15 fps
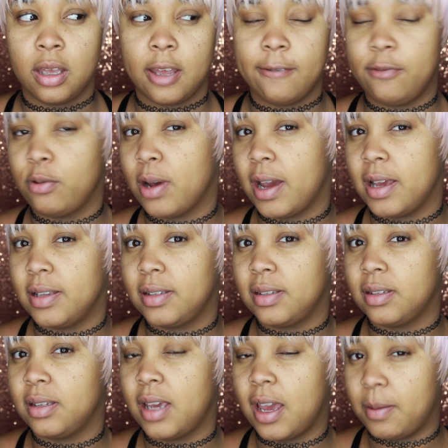If you
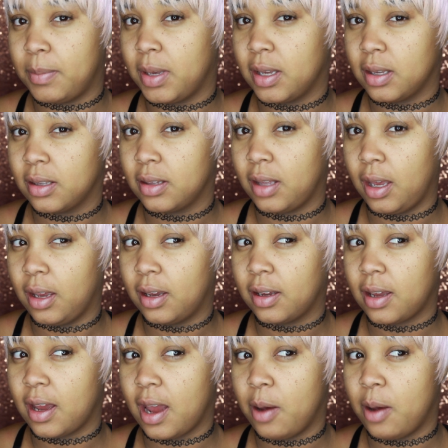guys get me, like,